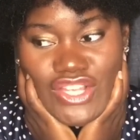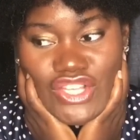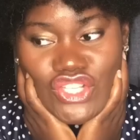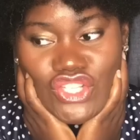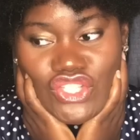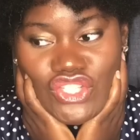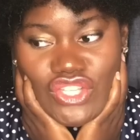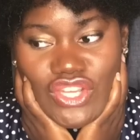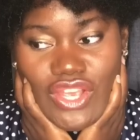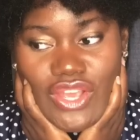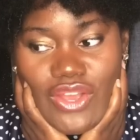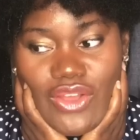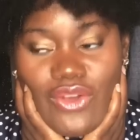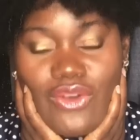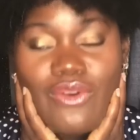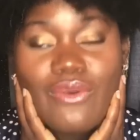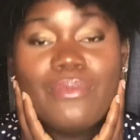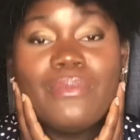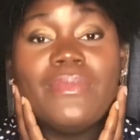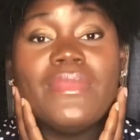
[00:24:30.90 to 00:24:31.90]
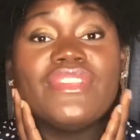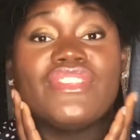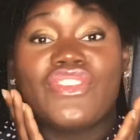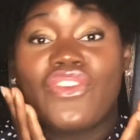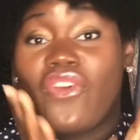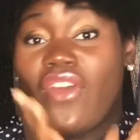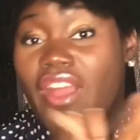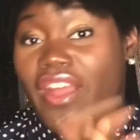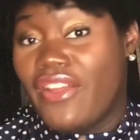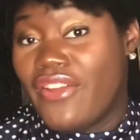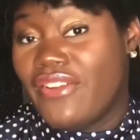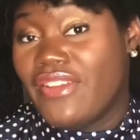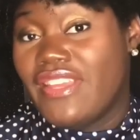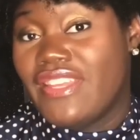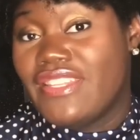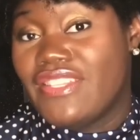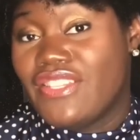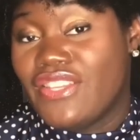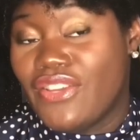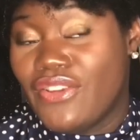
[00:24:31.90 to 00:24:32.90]
So Miss Cracker
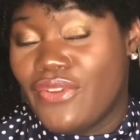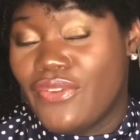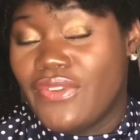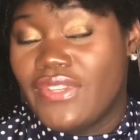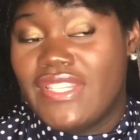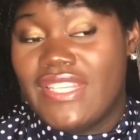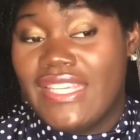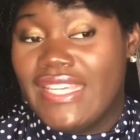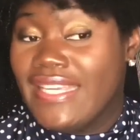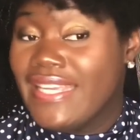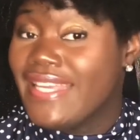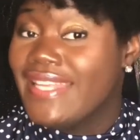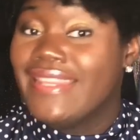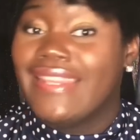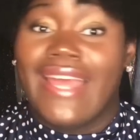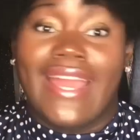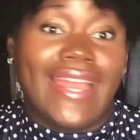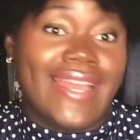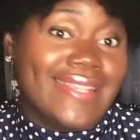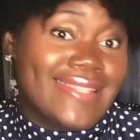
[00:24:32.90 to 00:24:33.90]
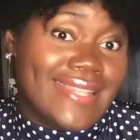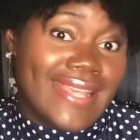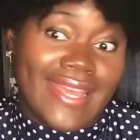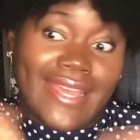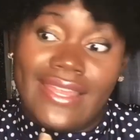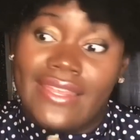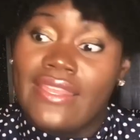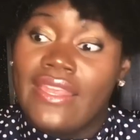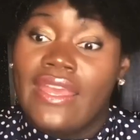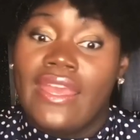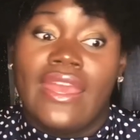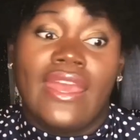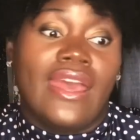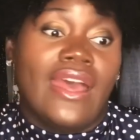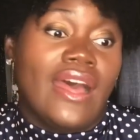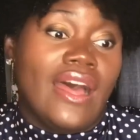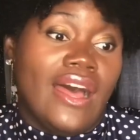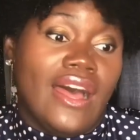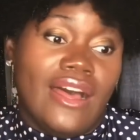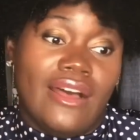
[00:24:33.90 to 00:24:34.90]
gets her critique, and like I said,
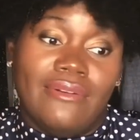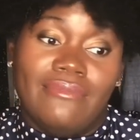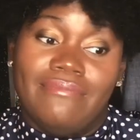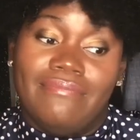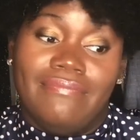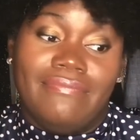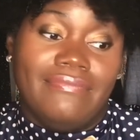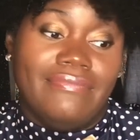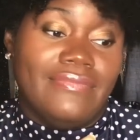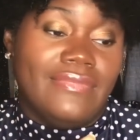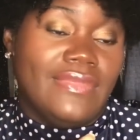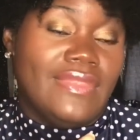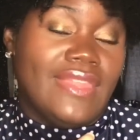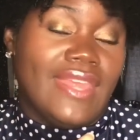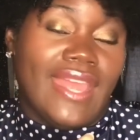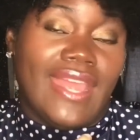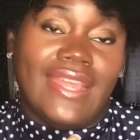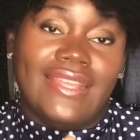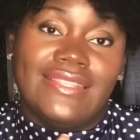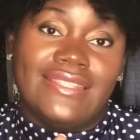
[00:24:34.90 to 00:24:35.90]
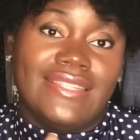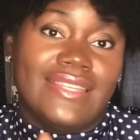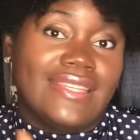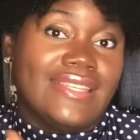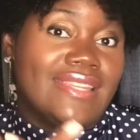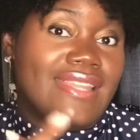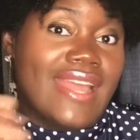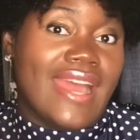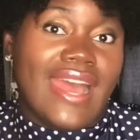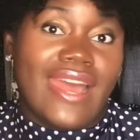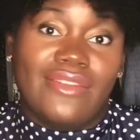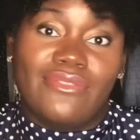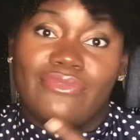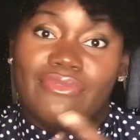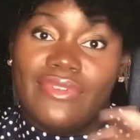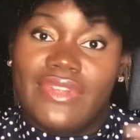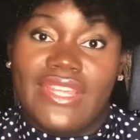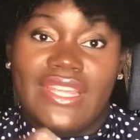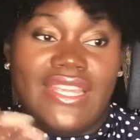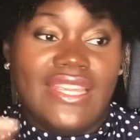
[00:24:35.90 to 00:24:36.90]
they did not
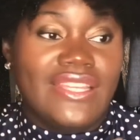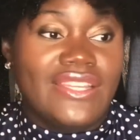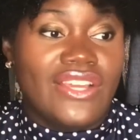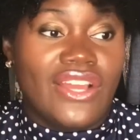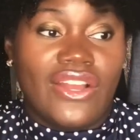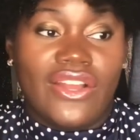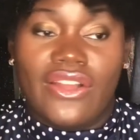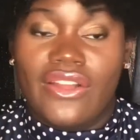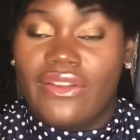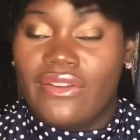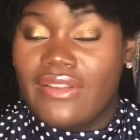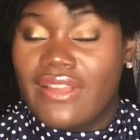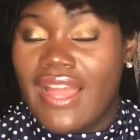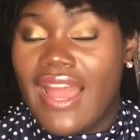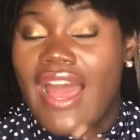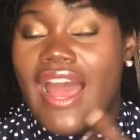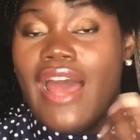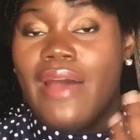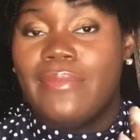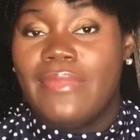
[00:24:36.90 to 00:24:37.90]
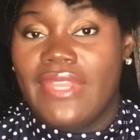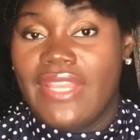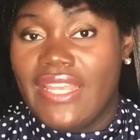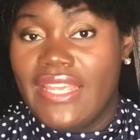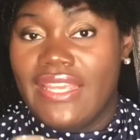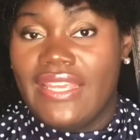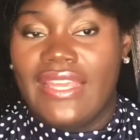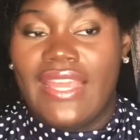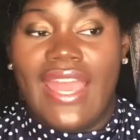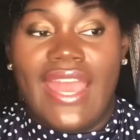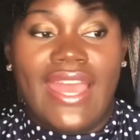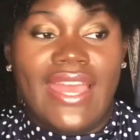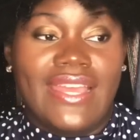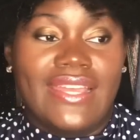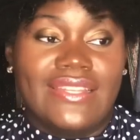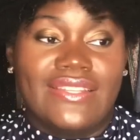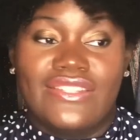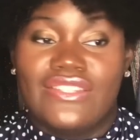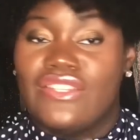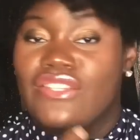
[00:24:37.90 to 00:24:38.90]
read her comedy
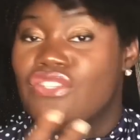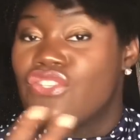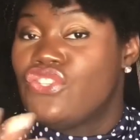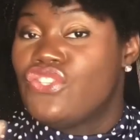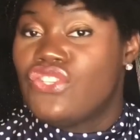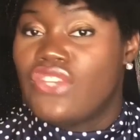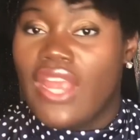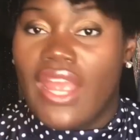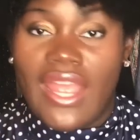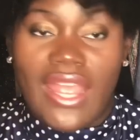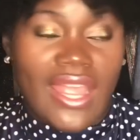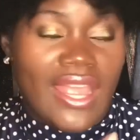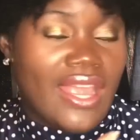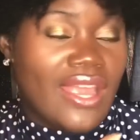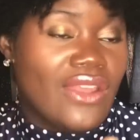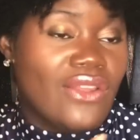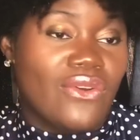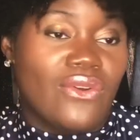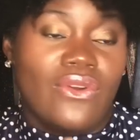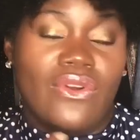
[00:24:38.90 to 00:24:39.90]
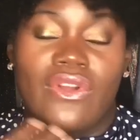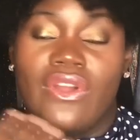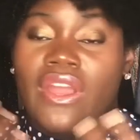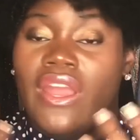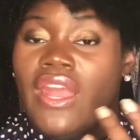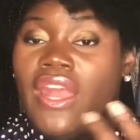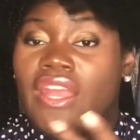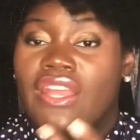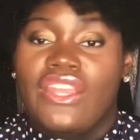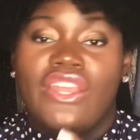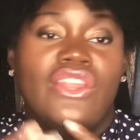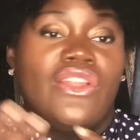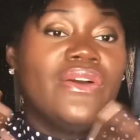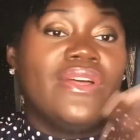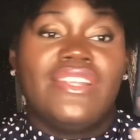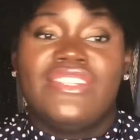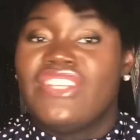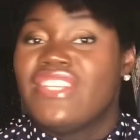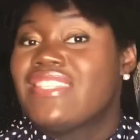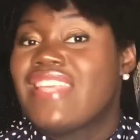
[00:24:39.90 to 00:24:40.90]
as shade, or, you
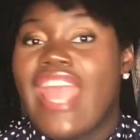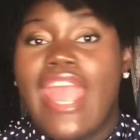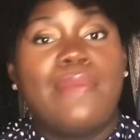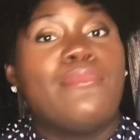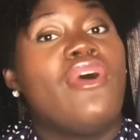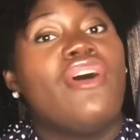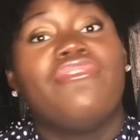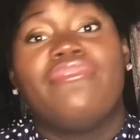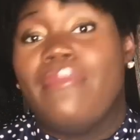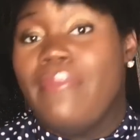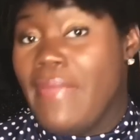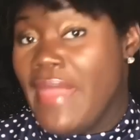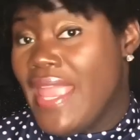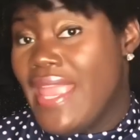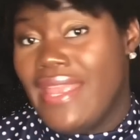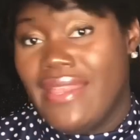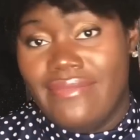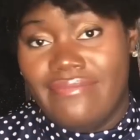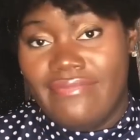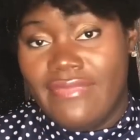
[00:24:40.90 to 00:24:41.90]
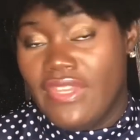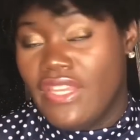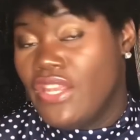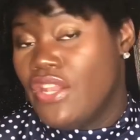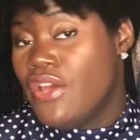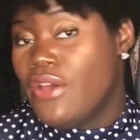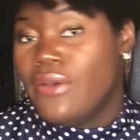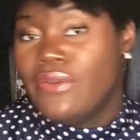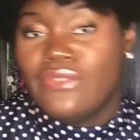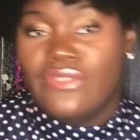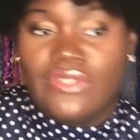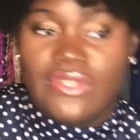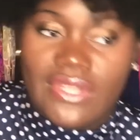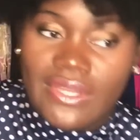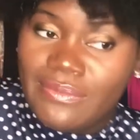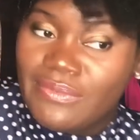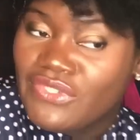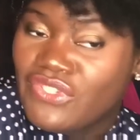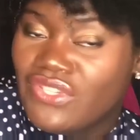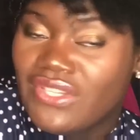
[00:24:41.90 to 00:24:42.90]
know, it just came off mean, you know,
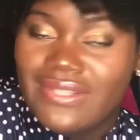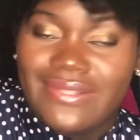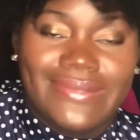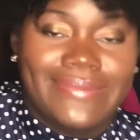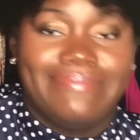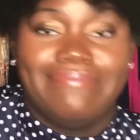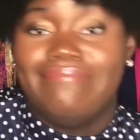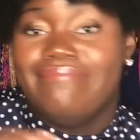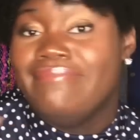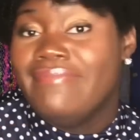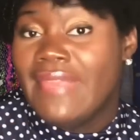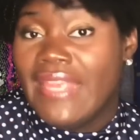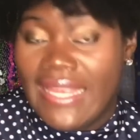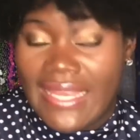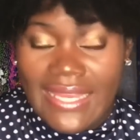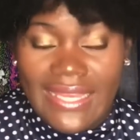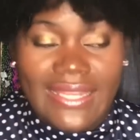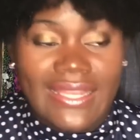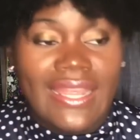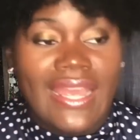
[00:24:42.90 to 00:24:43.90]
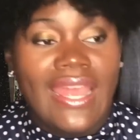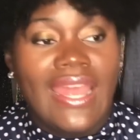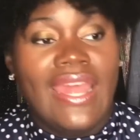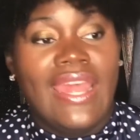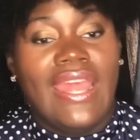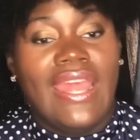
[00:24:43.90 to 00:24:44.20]
it was just mean.